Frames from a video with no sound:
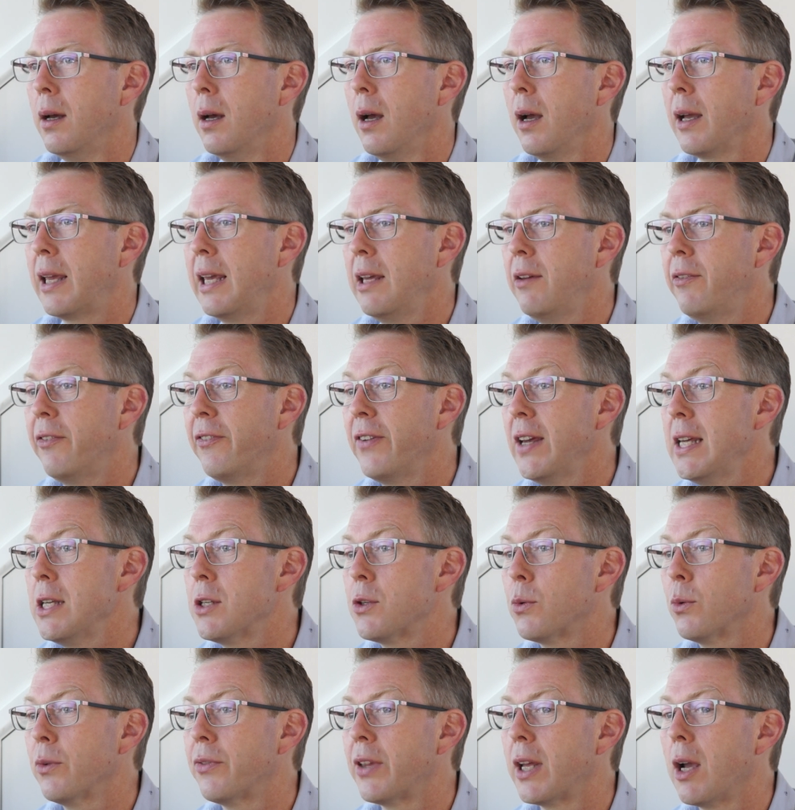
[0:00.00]
A key
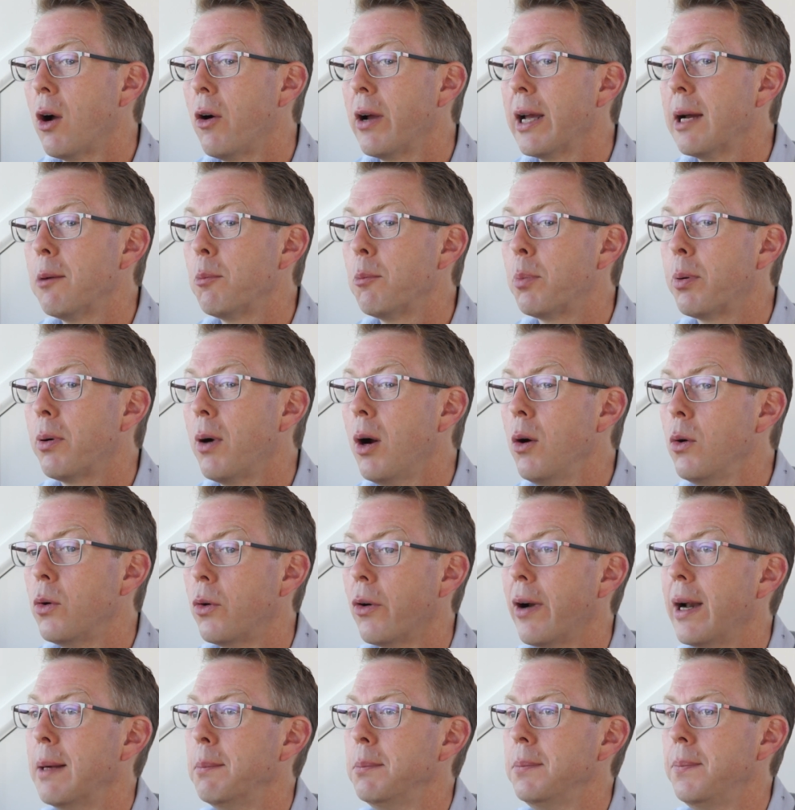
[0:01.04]
feature of the IAPT
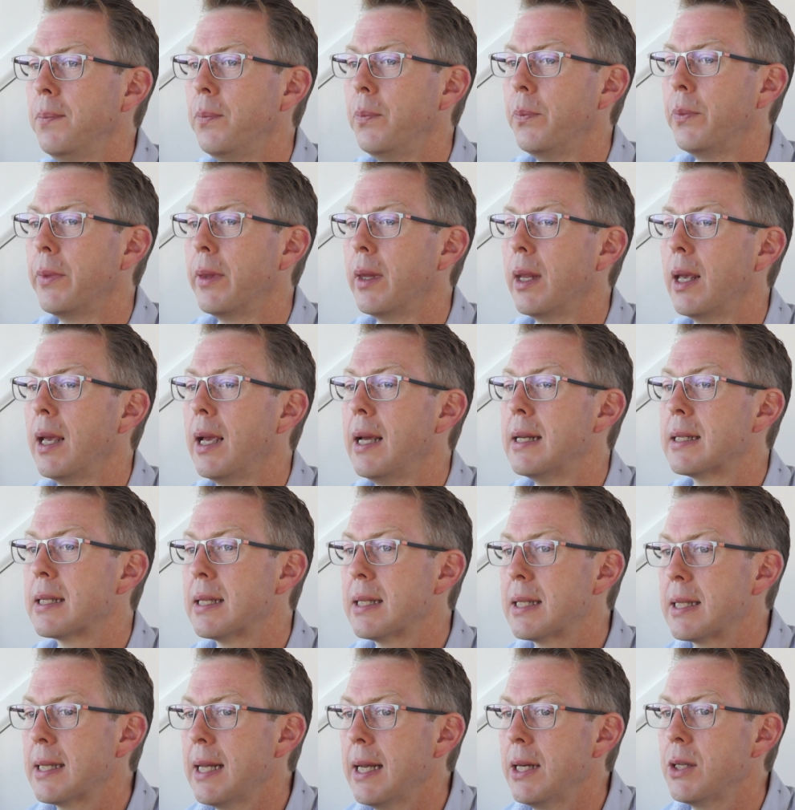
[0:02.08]
programme is the
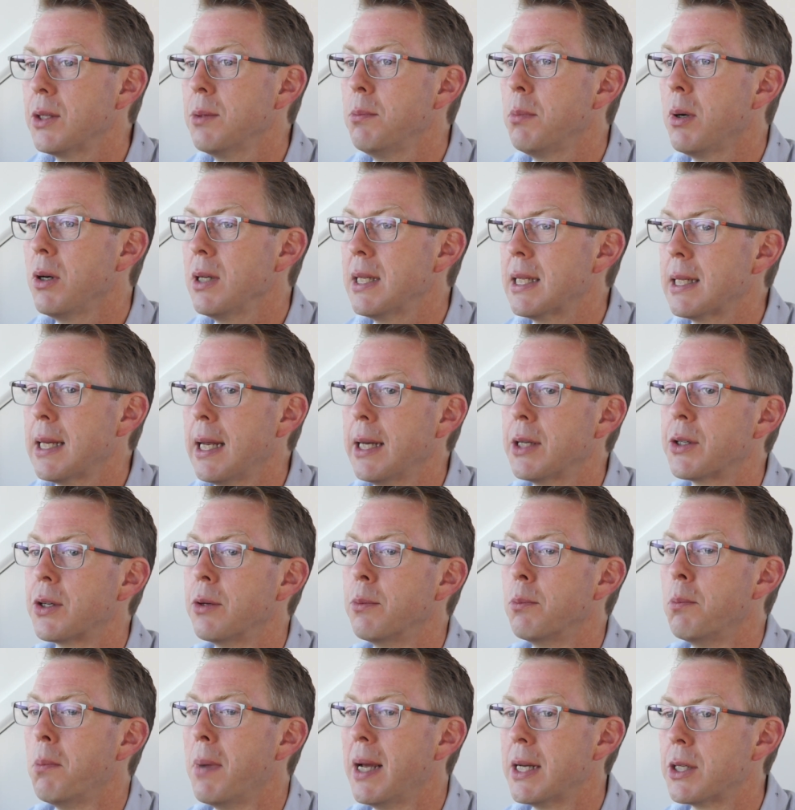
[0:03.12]

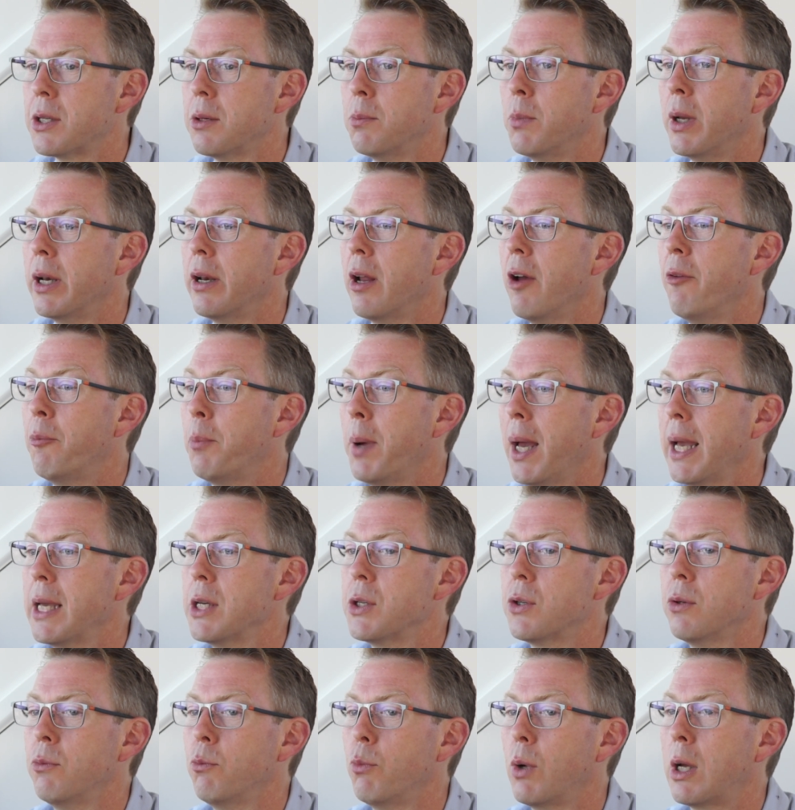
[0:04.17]
session-by-session measurement of
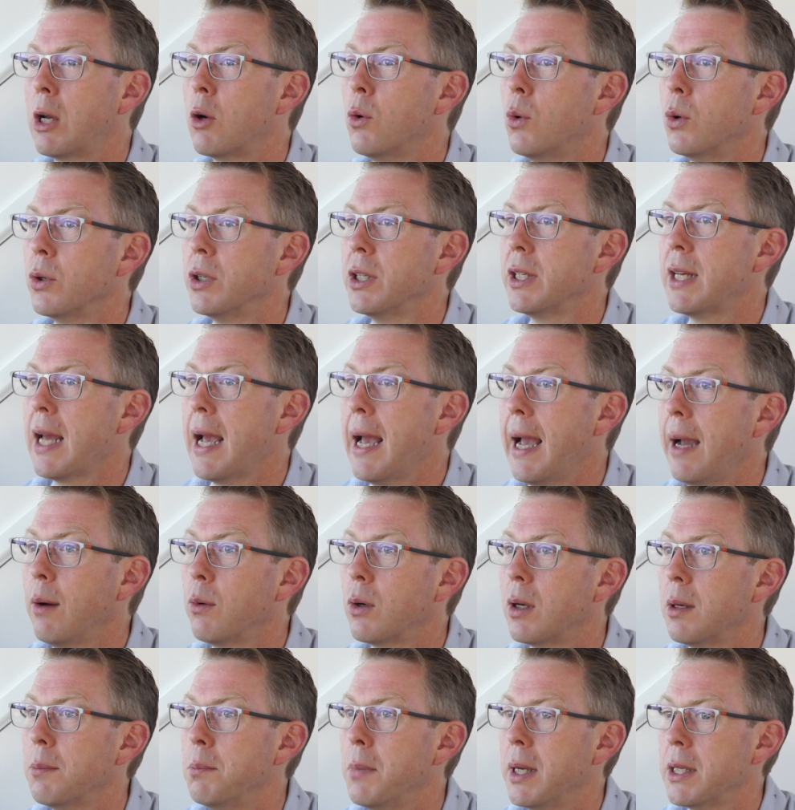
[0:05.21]
patient-recorded
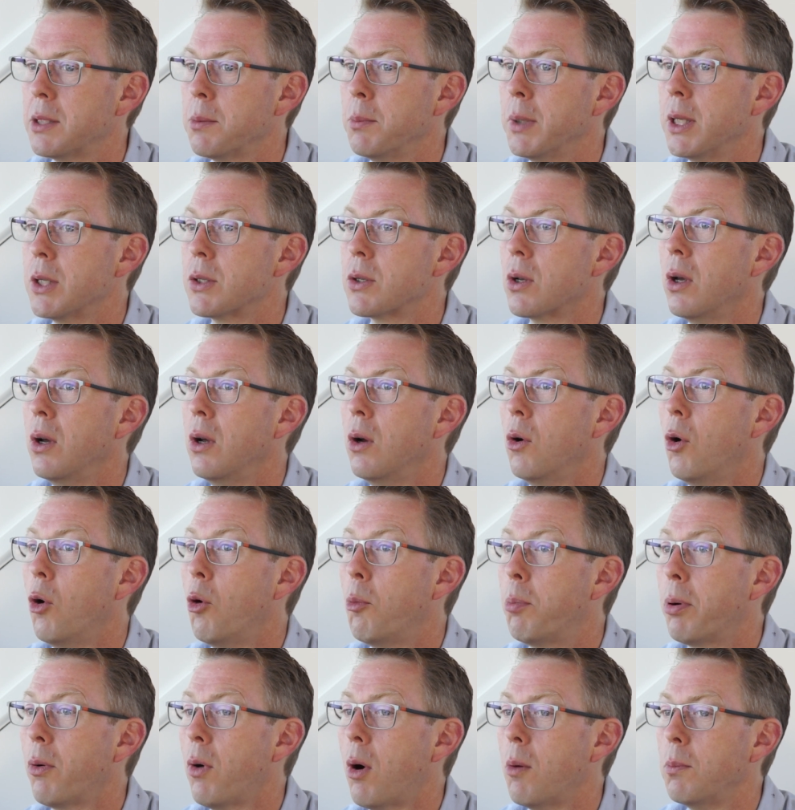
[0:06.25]
outcome measurements, or
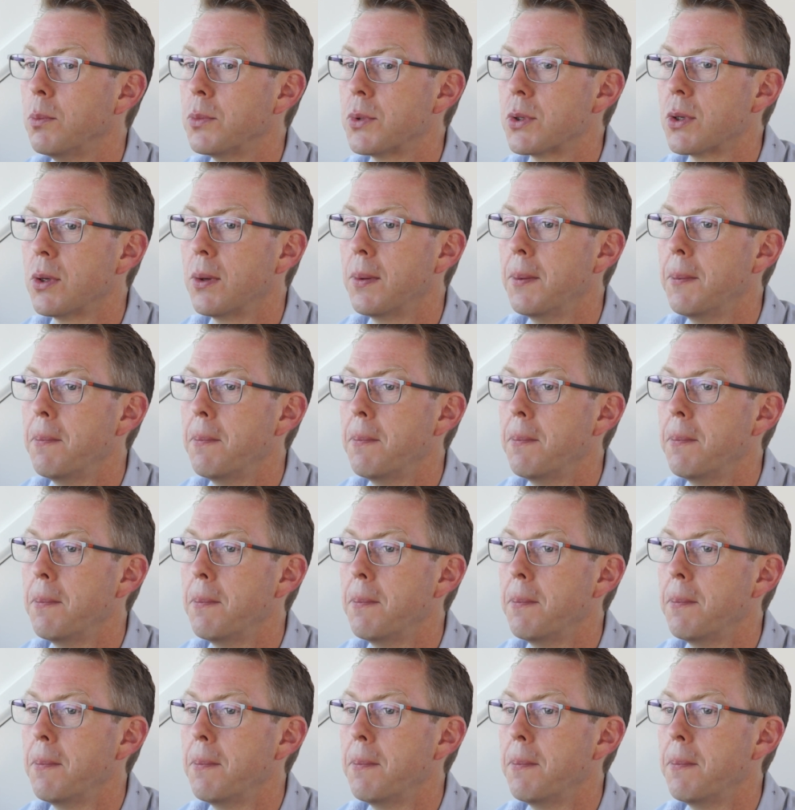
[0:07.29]
PROMs.